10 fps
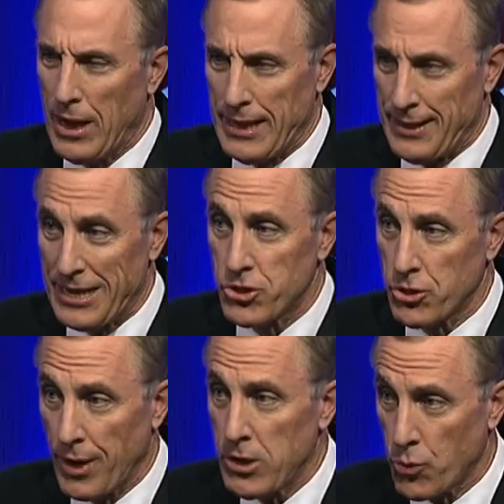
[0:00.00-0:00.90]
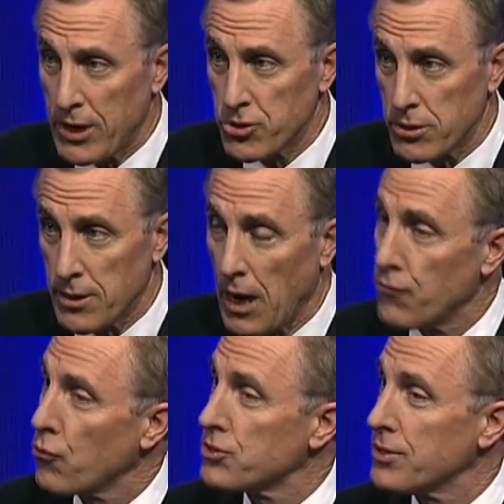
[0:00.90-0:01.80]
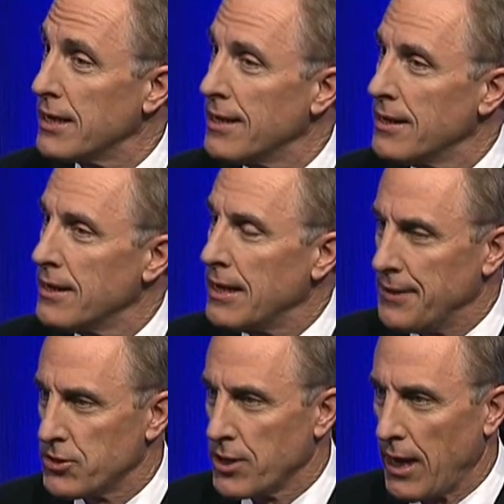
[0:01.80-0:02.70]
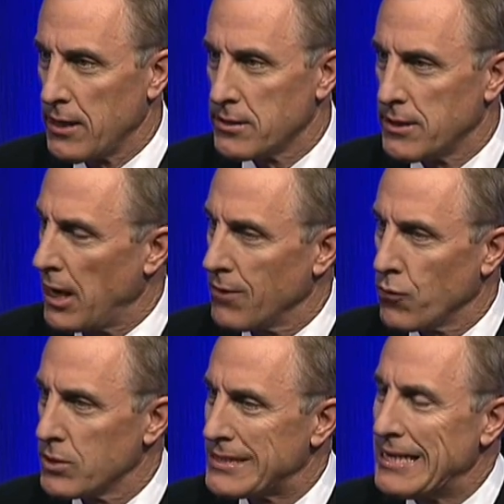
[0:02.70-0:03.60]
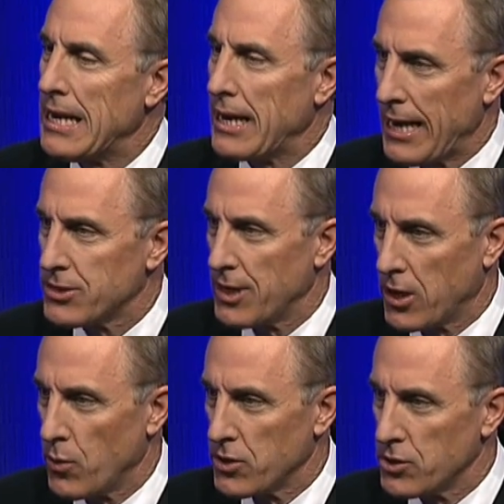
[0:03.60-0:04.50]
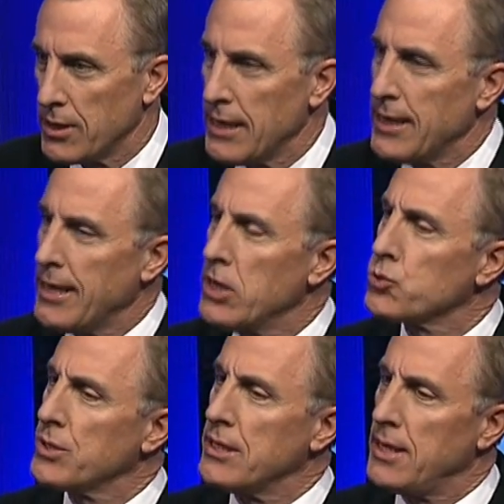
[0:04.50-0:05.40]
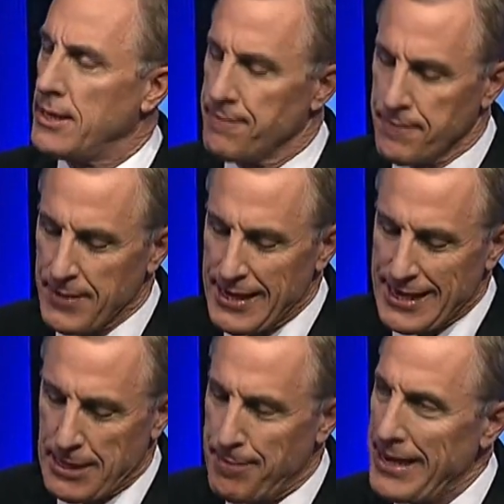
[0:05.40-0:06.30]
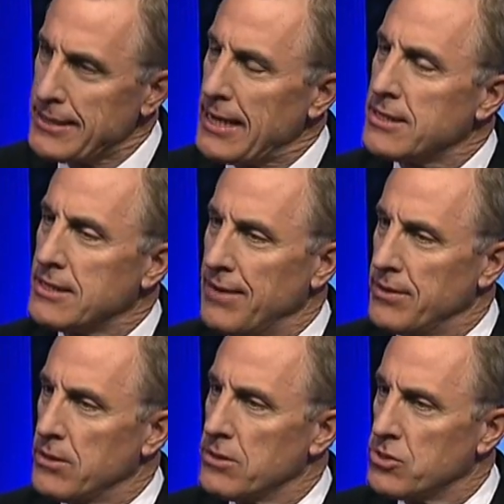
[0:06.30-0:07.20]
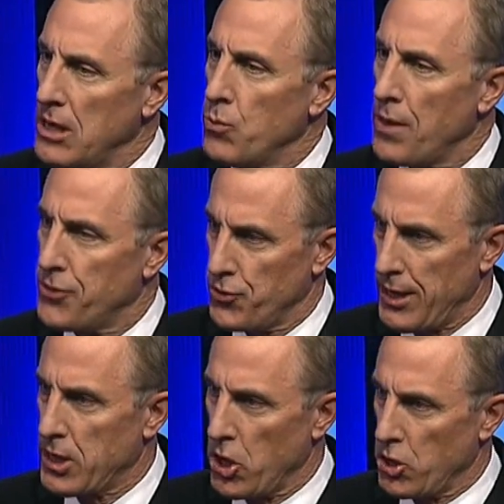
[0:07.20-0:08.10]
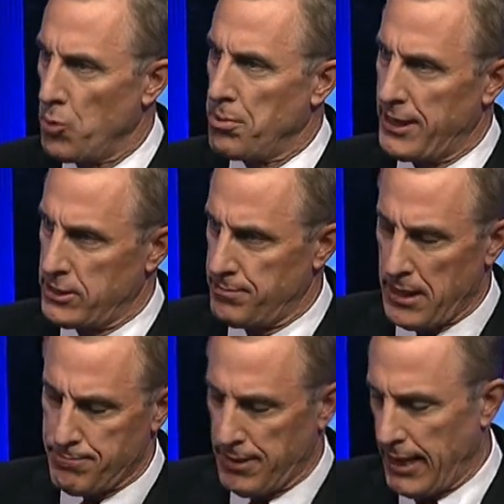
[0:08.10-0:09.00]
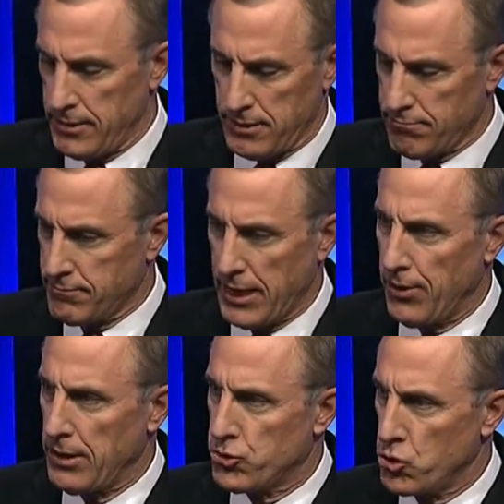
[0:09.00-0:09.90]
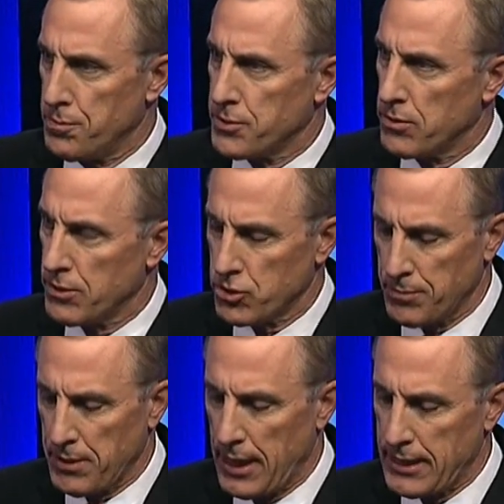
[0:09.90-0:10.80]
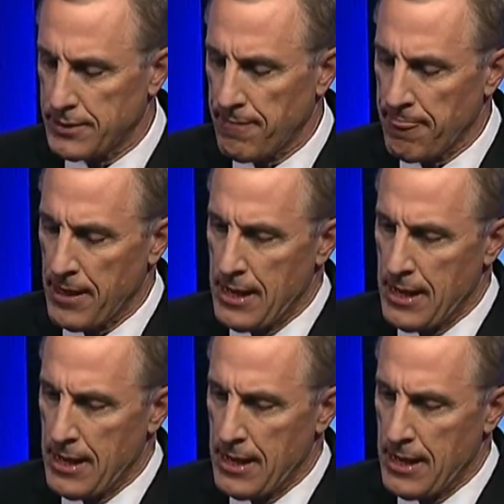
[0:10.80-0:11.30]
Well, and that's a great question. Unfortunately, in this case, the Air Force did not ask that question. Here's what they did. The base had seven C-130 cargo planes, the big planes that carry troops or other supplies.